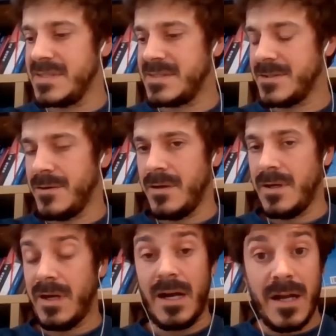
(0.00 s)

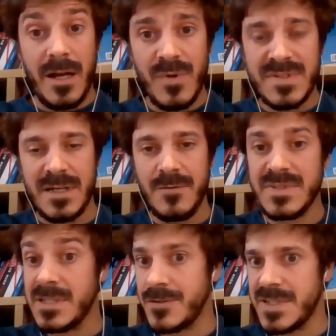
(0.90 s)
I was
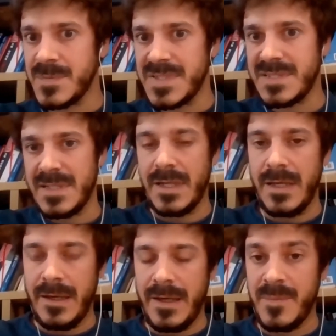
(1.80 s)
in Christmas in
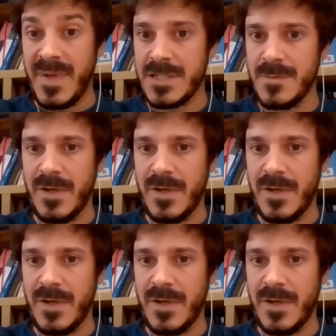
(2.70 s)
Belgium.